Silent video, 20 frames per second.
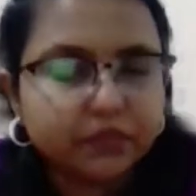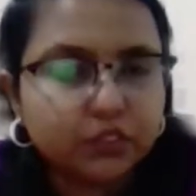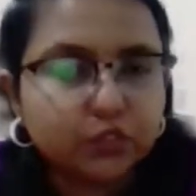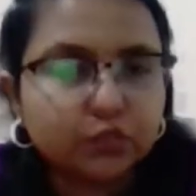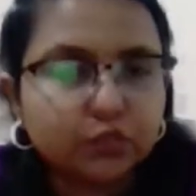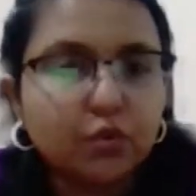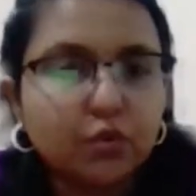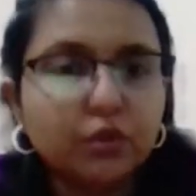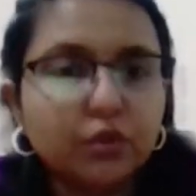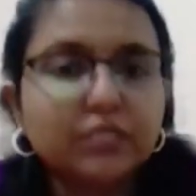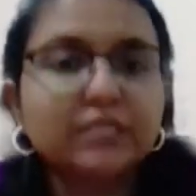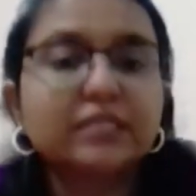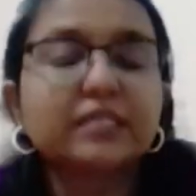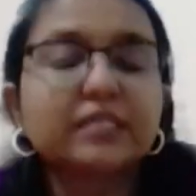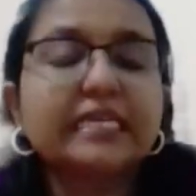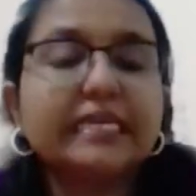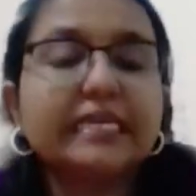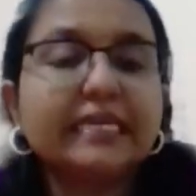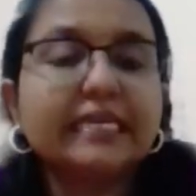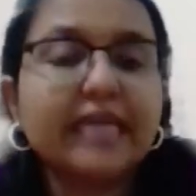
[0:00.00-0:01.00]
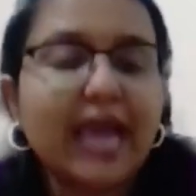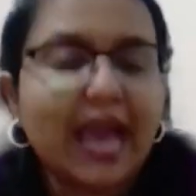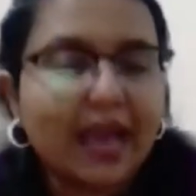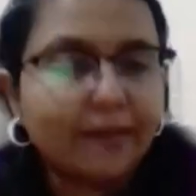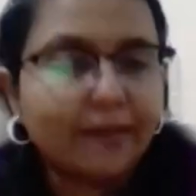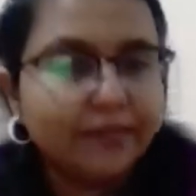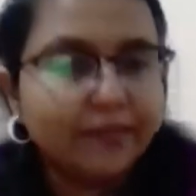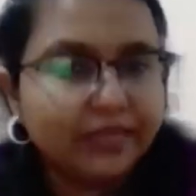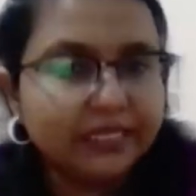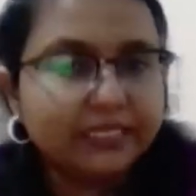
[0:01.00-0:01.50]
So,
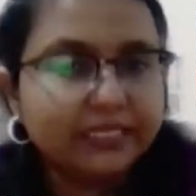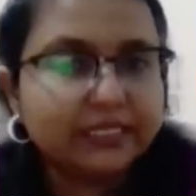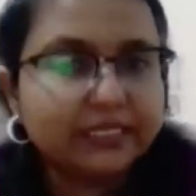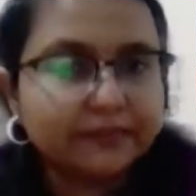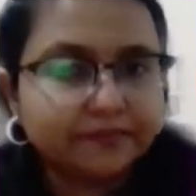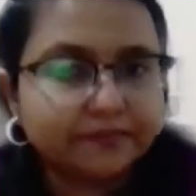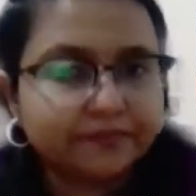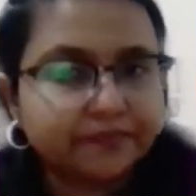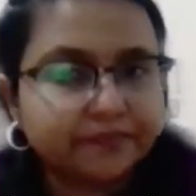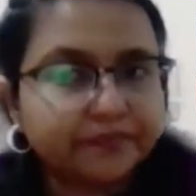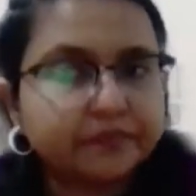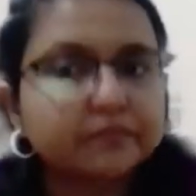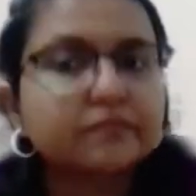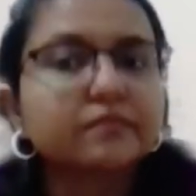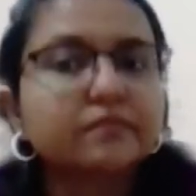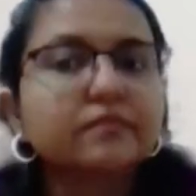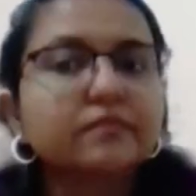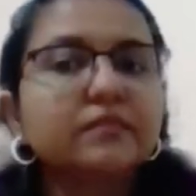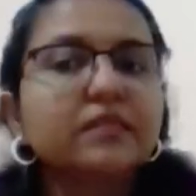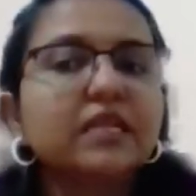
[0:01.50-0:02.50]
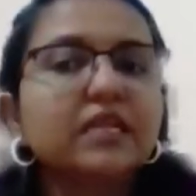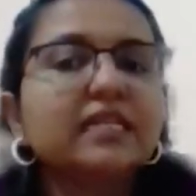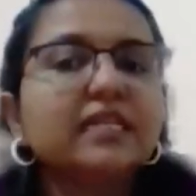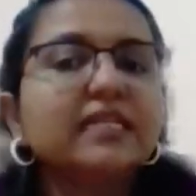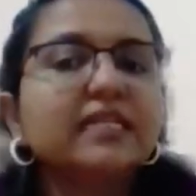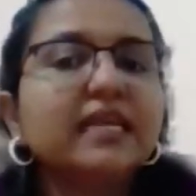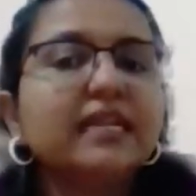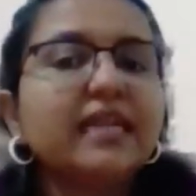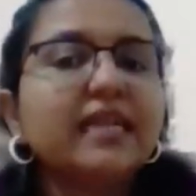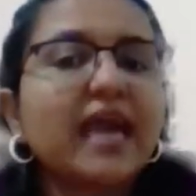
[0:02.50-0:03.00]
habits
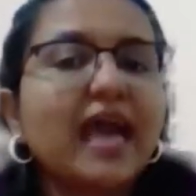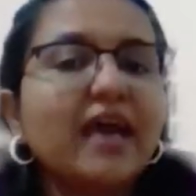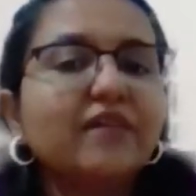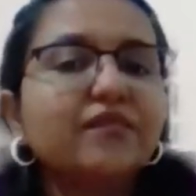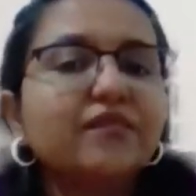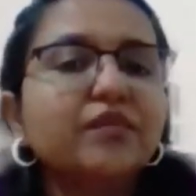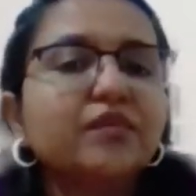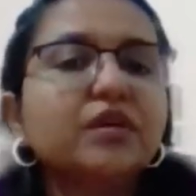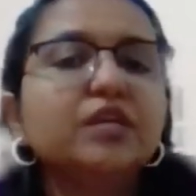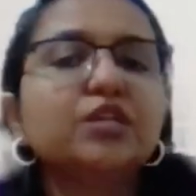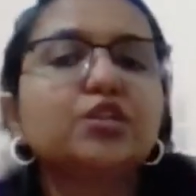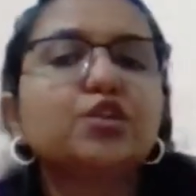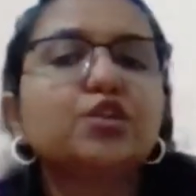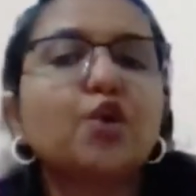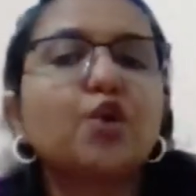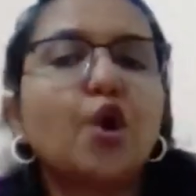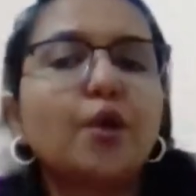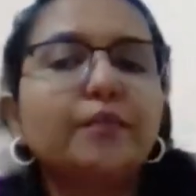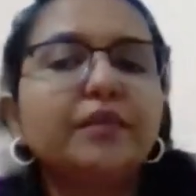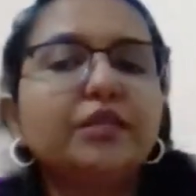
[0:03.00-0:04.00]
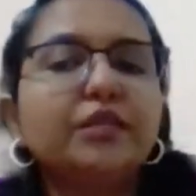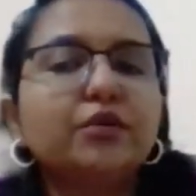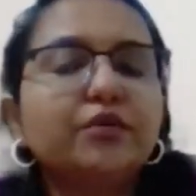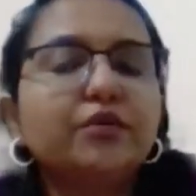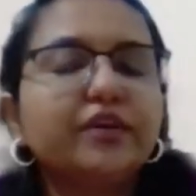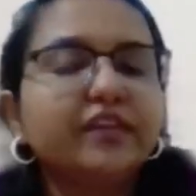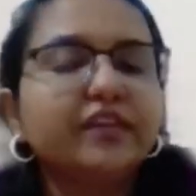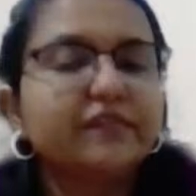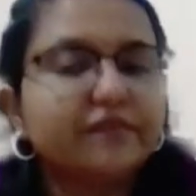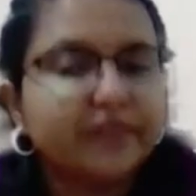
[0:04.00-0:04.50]
that have a
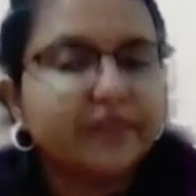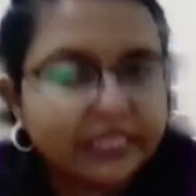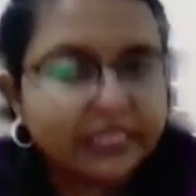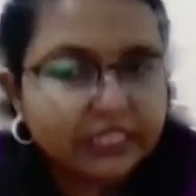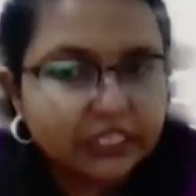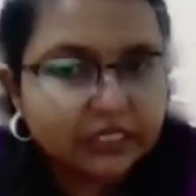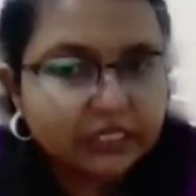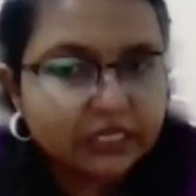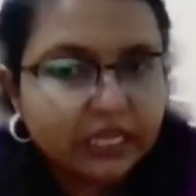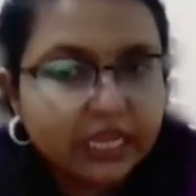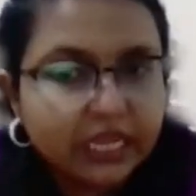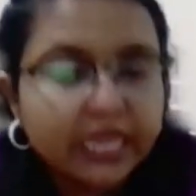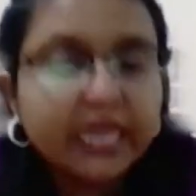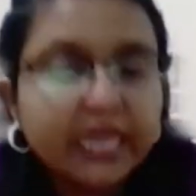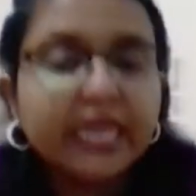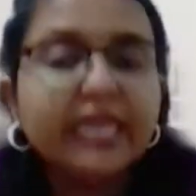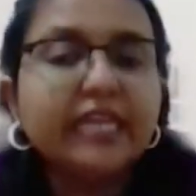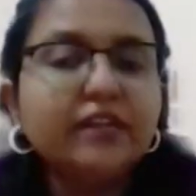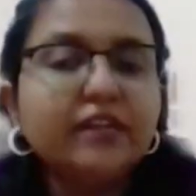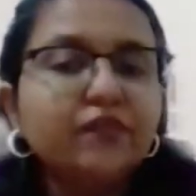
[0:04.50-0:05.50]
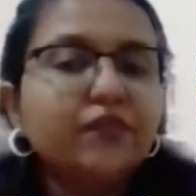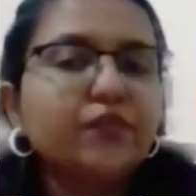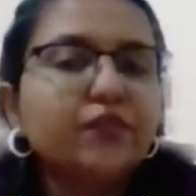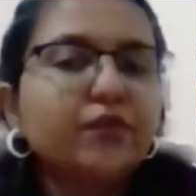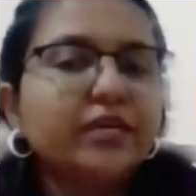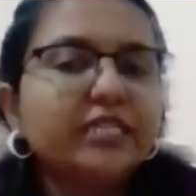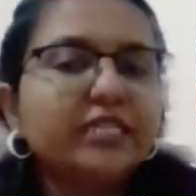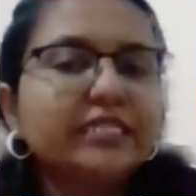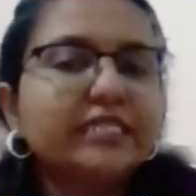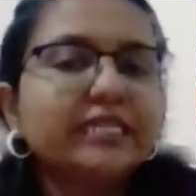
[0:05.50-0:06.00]
domino effect,
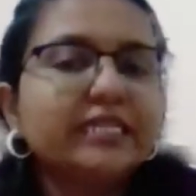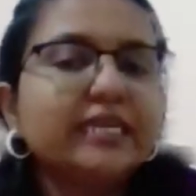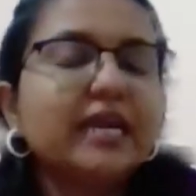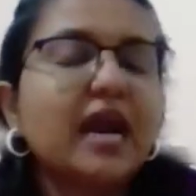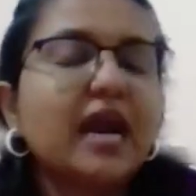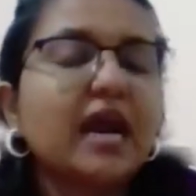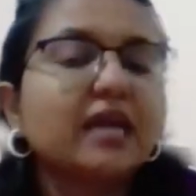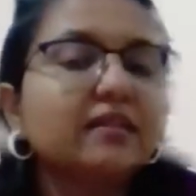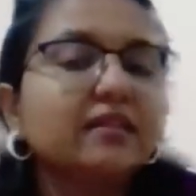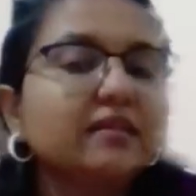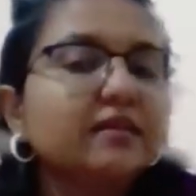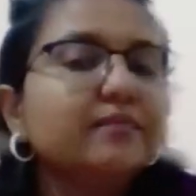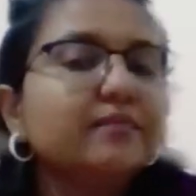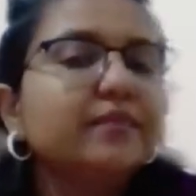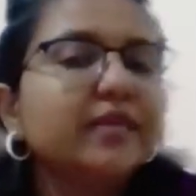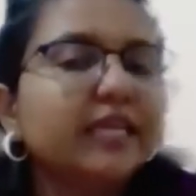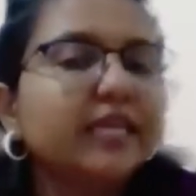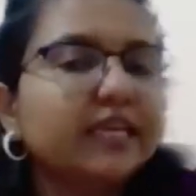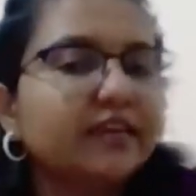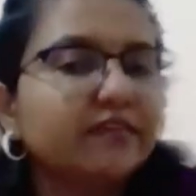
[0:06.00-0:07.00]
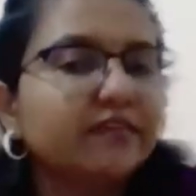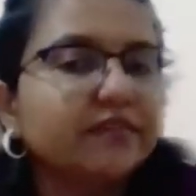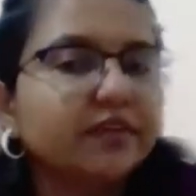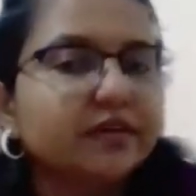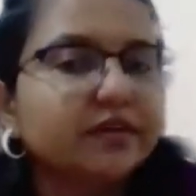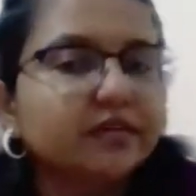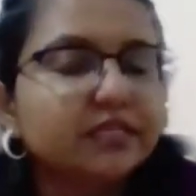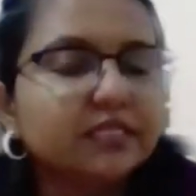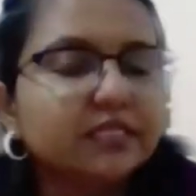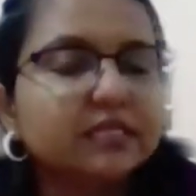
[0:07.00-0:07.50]
influencing other
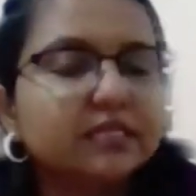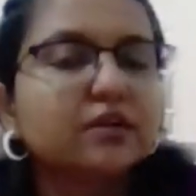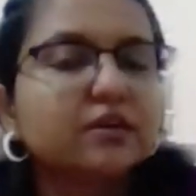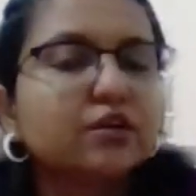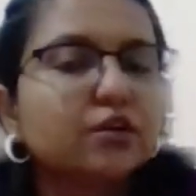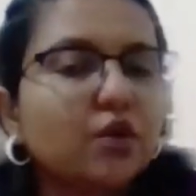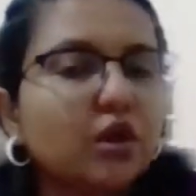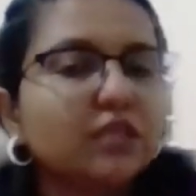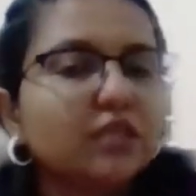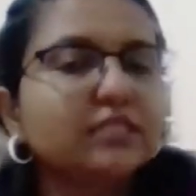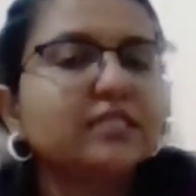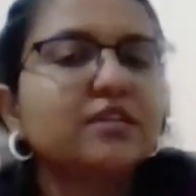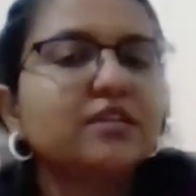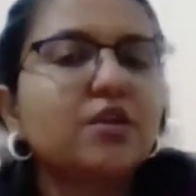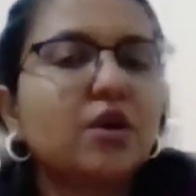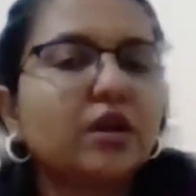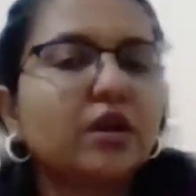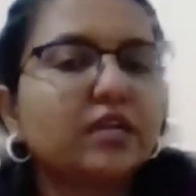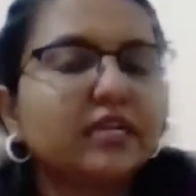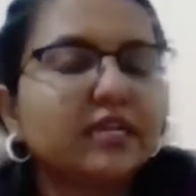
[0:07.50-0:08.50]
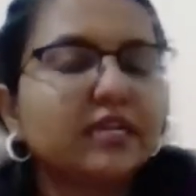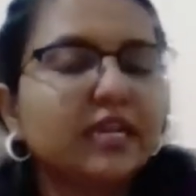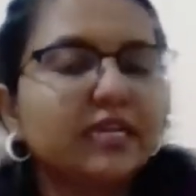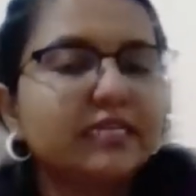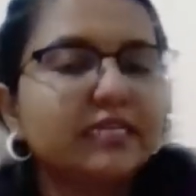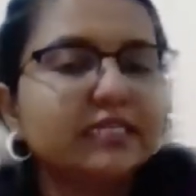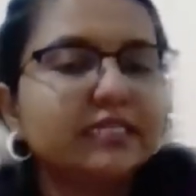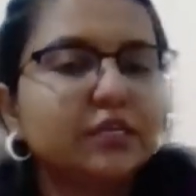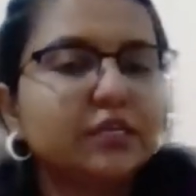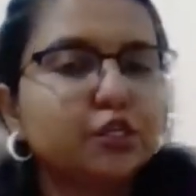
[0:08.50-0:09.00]
behaviors across an
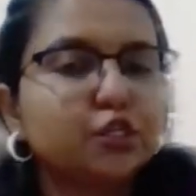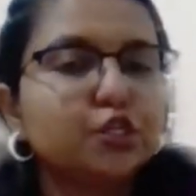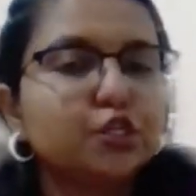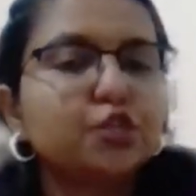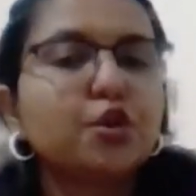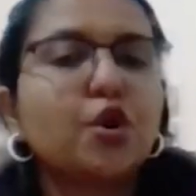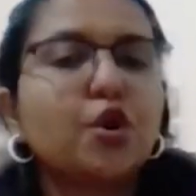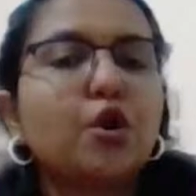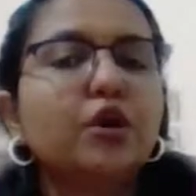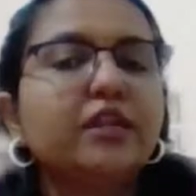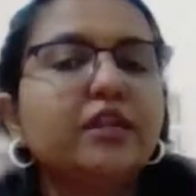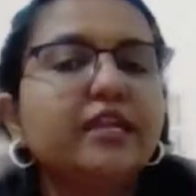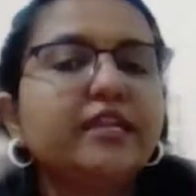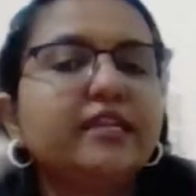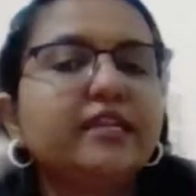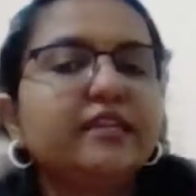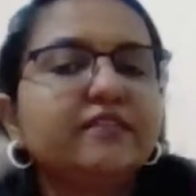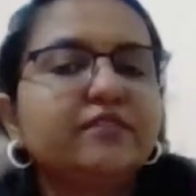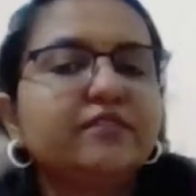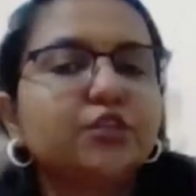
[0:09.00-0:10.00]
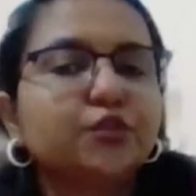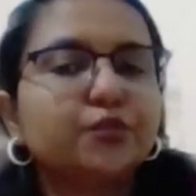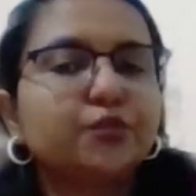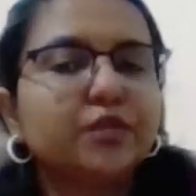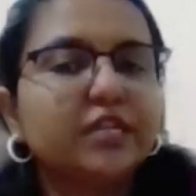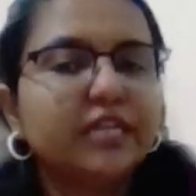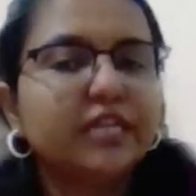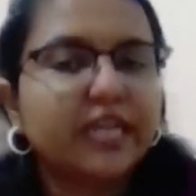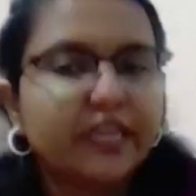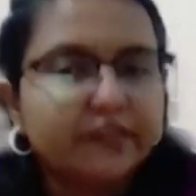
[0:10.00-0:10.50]
organization or
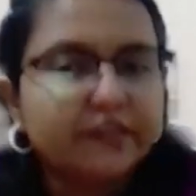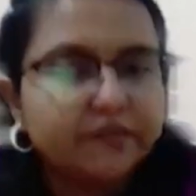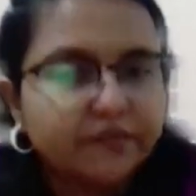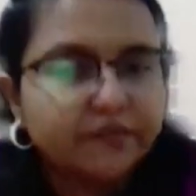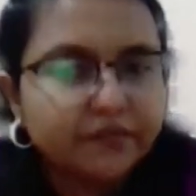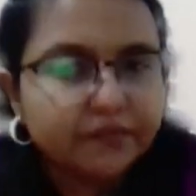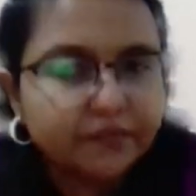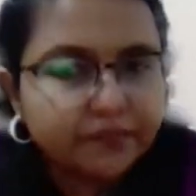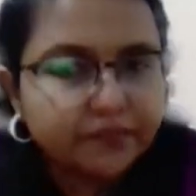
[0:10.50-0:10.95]
individual life.